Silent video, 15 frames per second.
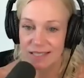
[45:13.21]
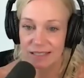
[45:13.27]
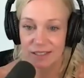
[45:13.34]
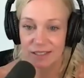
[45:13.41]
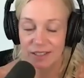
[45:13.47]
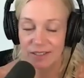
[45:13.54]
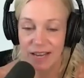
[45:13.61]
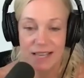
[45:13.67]
to
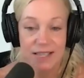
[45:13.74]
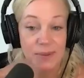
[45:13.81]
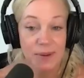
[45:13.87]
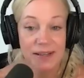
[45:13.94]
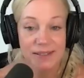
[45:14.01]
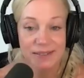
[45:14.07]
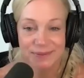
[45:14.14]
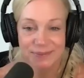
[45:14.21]
learn as
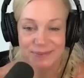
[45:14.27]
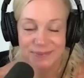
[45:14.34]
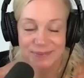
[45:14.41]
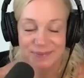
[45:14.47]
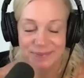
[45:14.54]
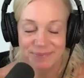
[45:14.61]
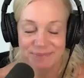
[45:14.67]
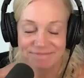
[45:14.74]
well.
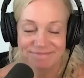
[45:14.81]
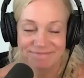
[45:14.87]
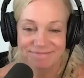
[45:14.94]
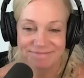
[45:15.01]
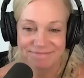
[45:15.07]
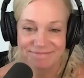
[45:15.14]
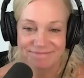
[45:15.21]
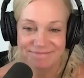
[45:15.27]
Yep.
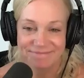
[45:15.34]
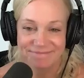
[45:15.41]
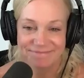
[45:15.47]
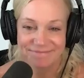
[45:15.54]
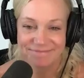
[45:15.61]
Have a great